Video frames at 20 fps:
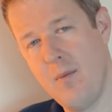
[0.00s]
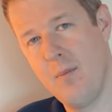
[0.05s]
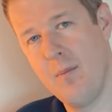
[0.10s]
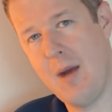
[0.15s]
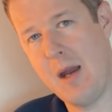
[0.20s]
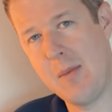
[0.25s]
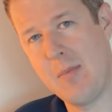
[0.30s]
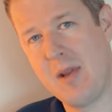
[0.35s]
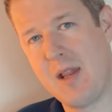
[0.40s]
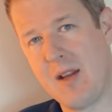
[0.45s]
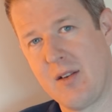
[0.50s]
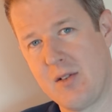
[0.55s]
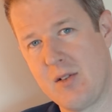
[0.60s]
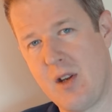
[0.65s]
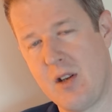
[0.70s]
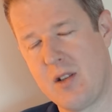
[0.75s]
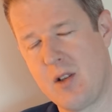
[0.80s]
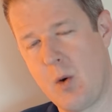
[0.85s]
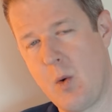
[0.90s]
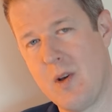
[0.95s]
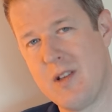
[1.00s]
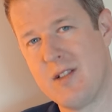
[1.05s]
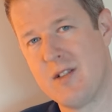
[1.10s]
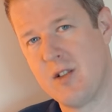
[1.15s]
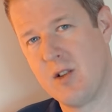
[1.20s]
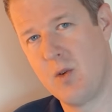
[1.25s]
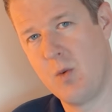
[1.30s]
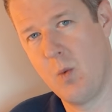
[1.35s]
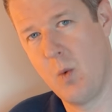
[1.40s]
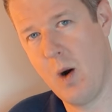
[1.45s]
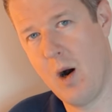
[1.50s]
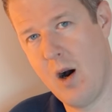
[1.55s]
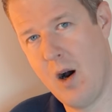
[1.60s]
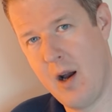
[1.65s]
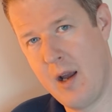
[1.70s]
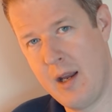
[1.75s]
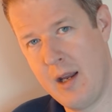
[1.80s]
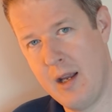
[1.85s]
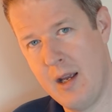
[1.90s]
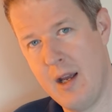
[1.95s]
Maybe they'll start to question
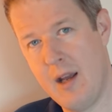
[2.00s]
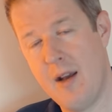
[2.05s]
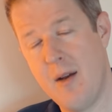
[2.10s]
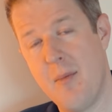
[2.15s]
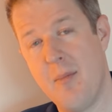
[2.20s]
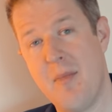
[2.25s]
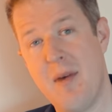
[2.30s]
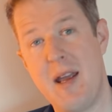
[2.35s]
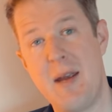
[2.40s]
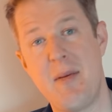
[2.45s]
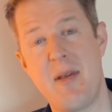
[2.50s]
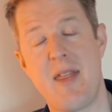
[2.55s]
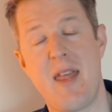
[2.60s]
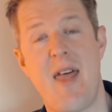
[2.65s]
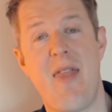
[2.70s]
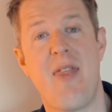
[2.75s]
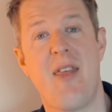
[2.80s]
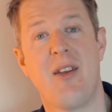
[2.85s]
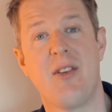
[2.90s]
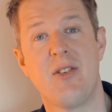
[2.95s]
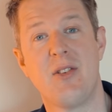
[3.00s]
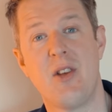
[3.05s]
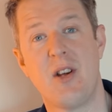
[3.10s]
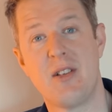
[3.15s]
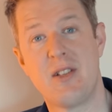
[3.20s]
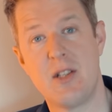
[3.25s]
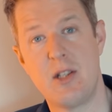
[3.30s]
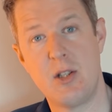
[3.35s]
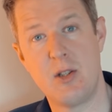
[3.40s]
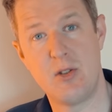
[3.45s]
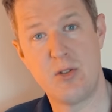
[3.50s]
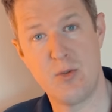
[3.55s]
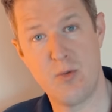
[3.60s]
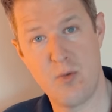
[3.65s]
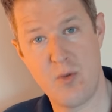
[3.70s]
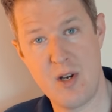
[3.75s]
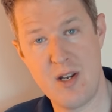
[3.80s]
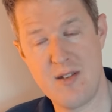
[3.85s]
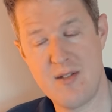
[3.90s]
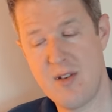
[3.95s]
why. Maybe then they'll start to do
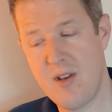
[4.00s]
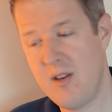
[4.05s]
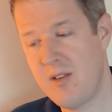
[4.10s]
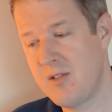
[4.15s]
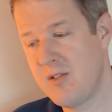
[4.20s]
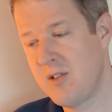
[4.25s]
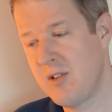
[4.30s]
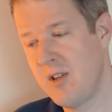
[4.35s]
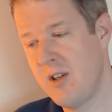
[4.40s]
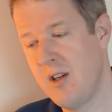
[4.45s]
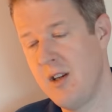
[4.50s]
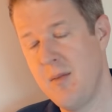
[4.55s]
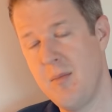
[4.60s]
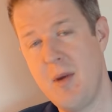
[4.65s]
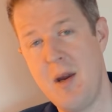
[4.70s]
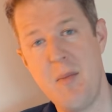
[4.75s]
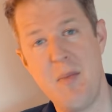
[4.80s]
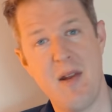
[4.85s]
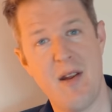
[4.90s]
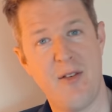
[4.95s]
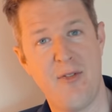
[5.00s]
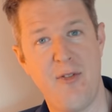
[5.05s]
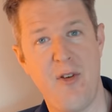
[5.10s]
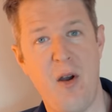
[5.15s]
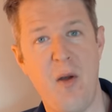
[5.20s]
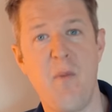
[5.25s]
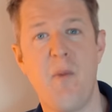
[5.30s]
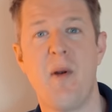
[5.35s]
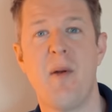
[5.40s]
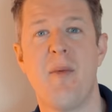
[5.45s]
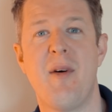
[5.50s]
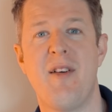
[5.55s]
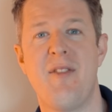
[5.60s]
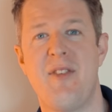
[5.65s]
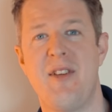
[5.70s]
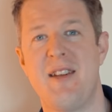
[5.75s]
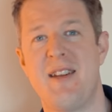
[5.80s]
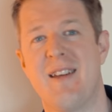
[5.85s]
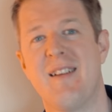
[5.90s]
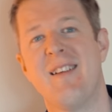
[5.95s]
some research. Maybe they'll find one of my
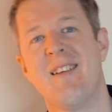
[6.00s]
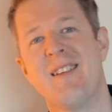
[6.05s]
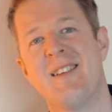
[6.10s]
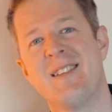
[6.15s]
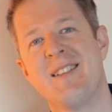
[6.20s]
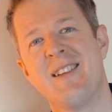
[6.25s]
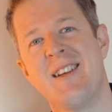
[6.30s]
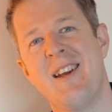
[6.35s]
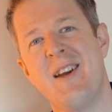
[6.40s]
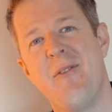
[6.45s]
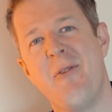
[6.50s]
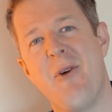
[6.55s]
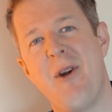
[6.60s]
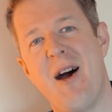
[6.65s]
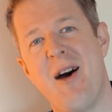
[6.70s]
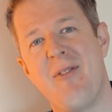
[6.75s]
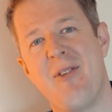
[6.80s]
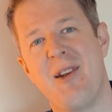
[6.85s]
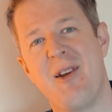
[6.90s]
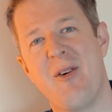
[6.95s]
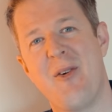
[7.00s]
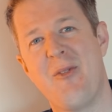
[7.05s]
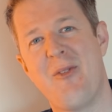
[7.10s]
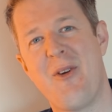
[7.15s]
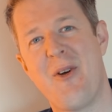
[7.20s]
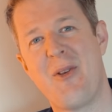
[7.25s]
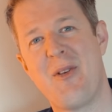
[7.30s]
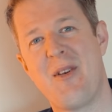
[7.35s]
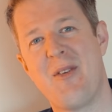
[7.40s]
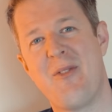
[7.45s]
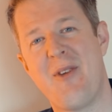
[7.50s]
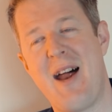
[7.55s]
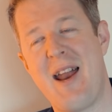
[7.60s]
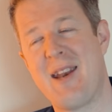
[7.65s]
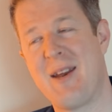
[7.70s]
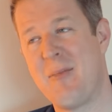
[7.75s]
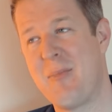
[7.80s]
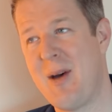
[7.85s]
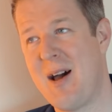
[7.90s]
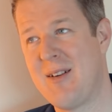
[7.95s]
videos where I have a little
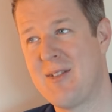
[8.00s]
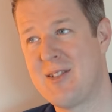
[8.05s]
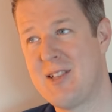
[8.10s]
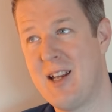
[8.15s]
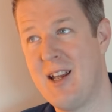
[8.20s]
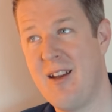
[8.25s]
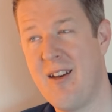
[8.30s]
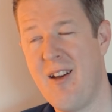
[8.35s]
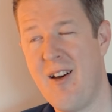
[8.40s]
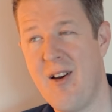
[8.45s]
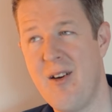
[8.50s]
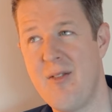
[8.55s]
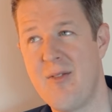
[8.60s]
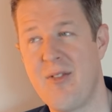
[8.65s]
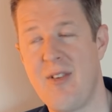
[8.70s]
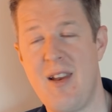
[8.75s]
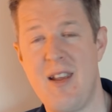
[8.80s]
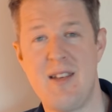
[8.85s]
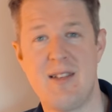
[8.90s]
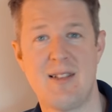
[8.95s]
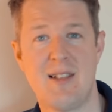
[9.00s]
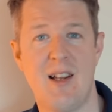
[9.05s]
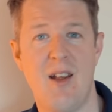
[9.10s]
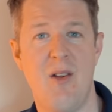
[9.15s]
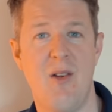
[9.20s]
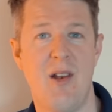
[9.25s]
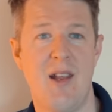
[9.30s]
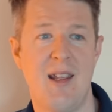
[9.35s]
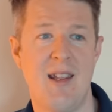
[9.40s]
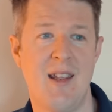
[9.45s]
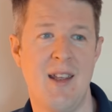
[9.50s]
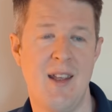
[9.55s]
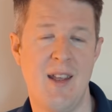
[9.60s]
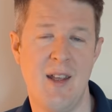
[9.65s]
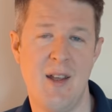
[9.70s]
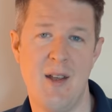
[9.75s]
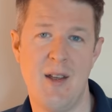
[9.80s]
rant about it, and hopefully slowly